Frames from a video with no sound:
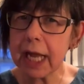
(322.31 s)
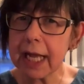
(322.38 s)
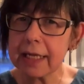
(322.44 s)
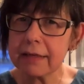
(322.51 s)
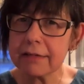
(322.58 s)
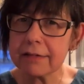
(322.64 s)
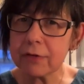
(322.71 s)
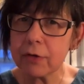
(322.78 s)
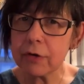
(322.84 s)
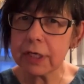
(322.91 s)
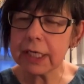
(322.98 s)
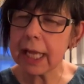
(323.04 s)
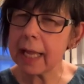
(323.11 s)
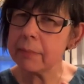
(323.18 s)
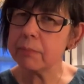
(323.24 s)

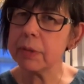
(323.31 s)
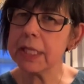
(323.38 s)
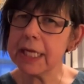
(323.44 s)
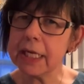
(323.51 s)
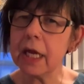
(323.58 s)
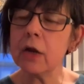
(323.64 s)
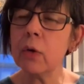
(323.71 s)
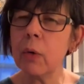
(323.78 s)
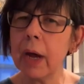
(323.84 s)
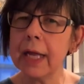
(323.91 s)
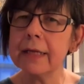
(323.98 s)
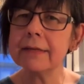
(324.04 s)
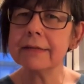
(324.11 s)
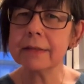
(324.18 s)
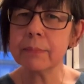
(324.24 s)
hands-on and play in a
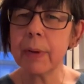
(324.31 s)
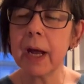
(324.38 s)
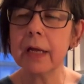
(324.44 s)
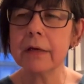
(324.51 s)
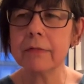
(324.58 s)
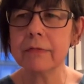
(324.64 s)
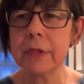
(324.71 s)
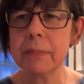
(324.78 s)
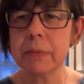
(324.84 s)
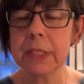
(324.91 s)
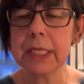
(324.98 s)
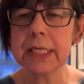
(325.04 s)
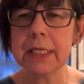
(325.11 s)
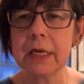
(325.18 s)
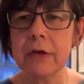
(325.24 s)
quieter part of the
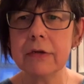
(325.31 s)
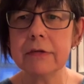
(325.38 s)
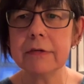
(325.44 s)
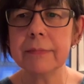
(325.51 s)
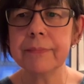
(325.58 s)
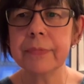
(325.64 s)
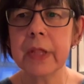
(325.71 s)
playground.